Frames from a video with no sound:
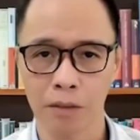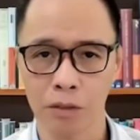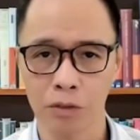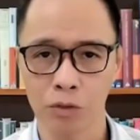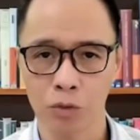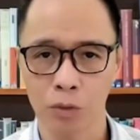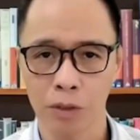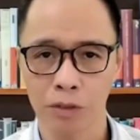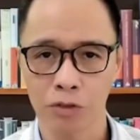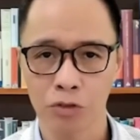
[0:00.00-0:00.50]

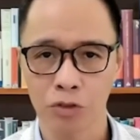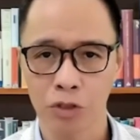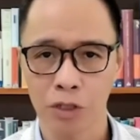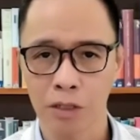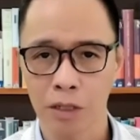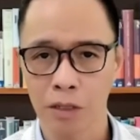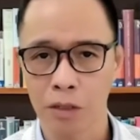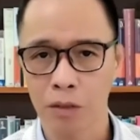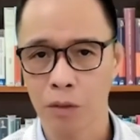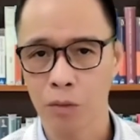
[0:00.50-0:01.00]
US
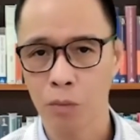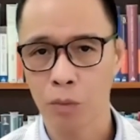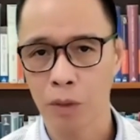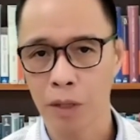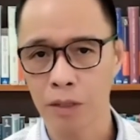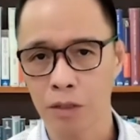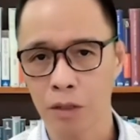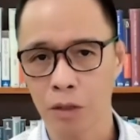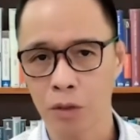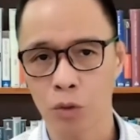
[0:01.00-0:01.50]
chicken,
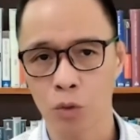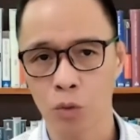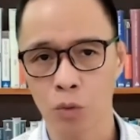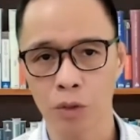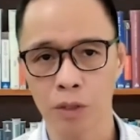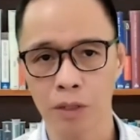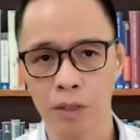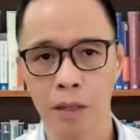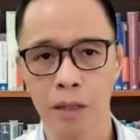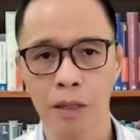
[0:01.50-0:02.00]
wheat,
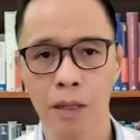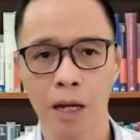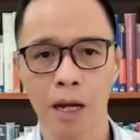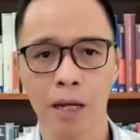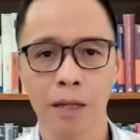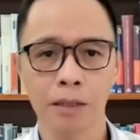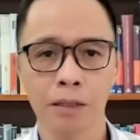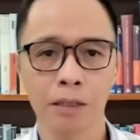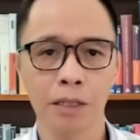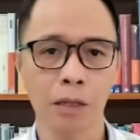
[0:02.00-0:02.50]
corn,
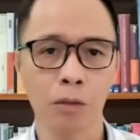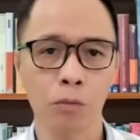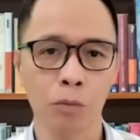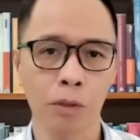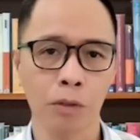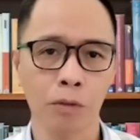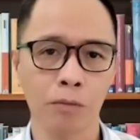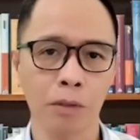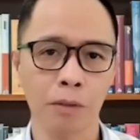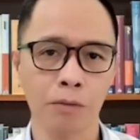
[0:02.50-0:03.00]
cotton hit
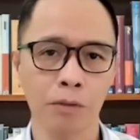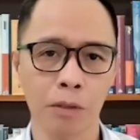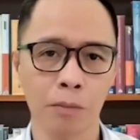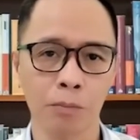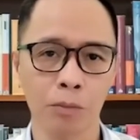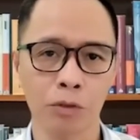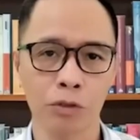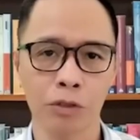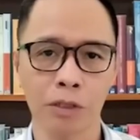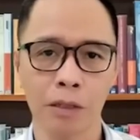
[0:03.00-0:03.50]
with
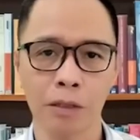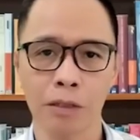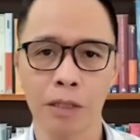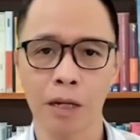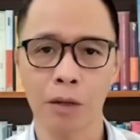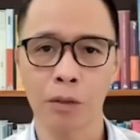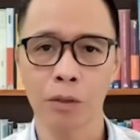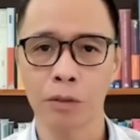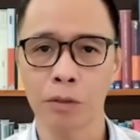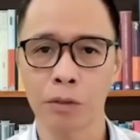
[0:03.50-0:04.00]
50%
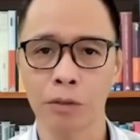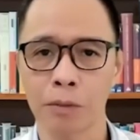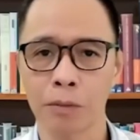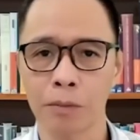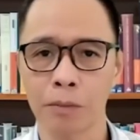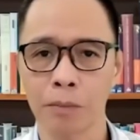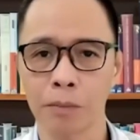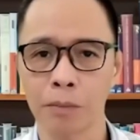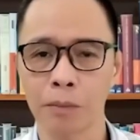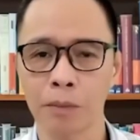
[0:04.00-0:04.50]
tariff.
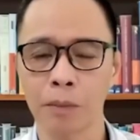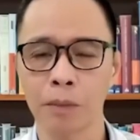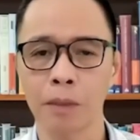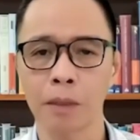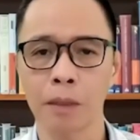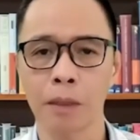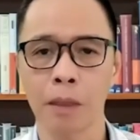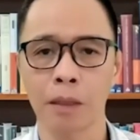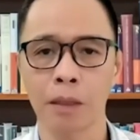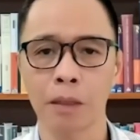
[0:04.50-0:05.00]

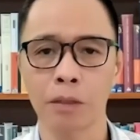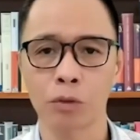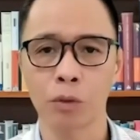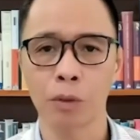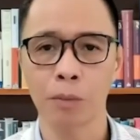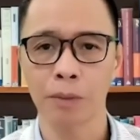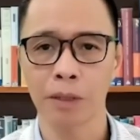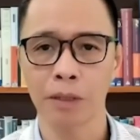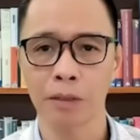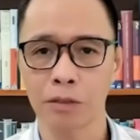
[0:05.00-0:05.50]

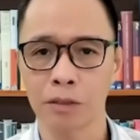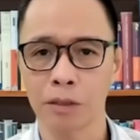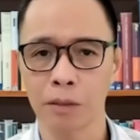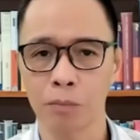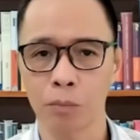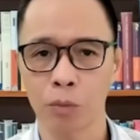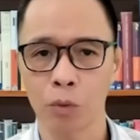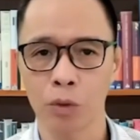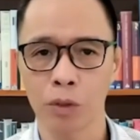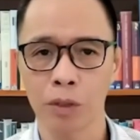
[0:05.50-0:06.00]
Soybeans,
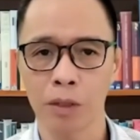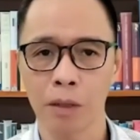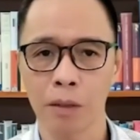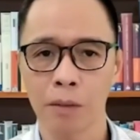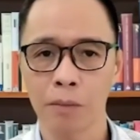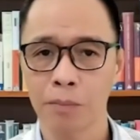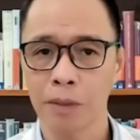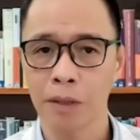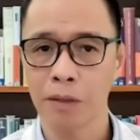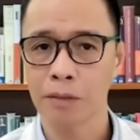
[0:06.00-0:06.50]
pork,
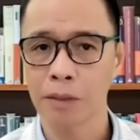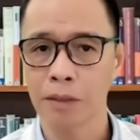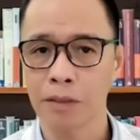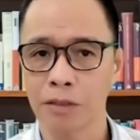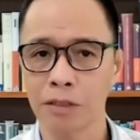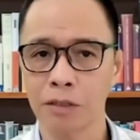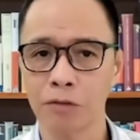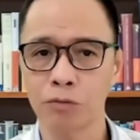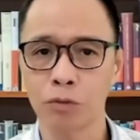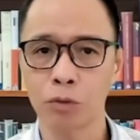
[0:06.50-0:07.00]
beef,
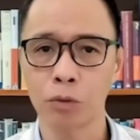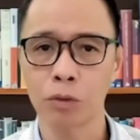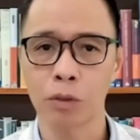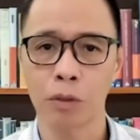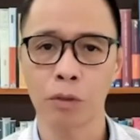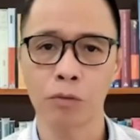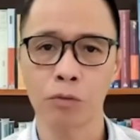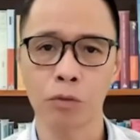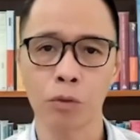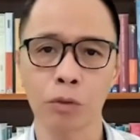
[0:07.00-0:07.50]
seafood,
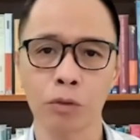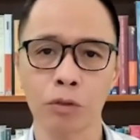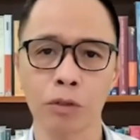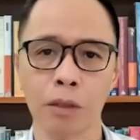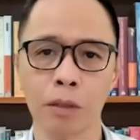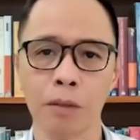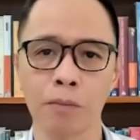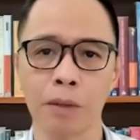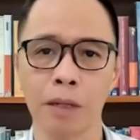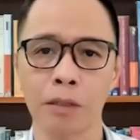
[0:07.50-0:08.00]
fruits,
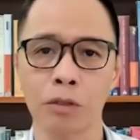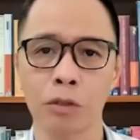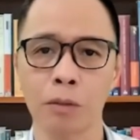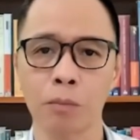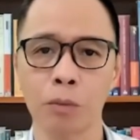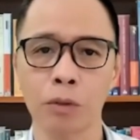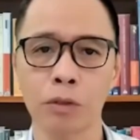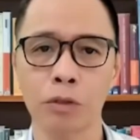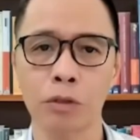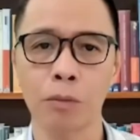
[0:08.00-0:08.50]

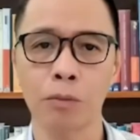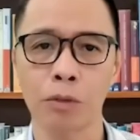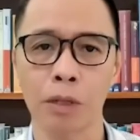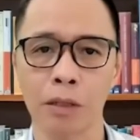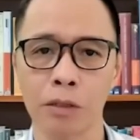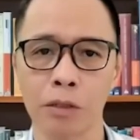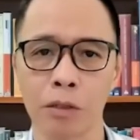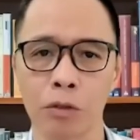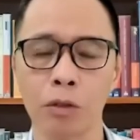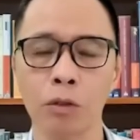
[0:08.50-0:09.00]
vegetables
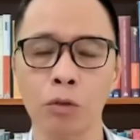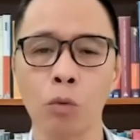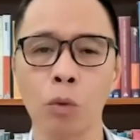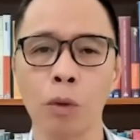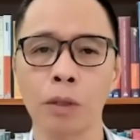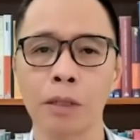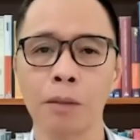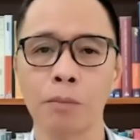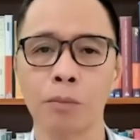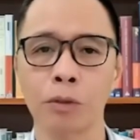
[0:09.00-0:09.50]
subjected to
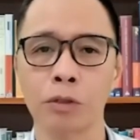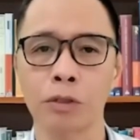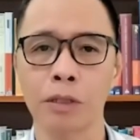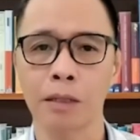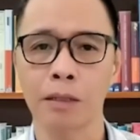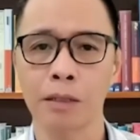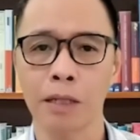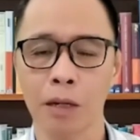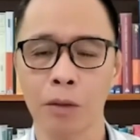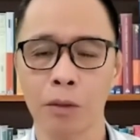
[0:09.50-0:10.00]

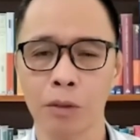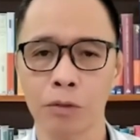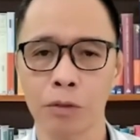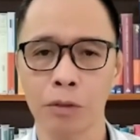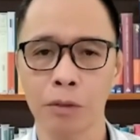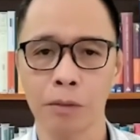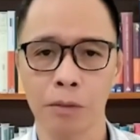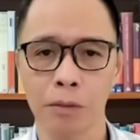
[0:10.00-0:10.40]
20% tariff.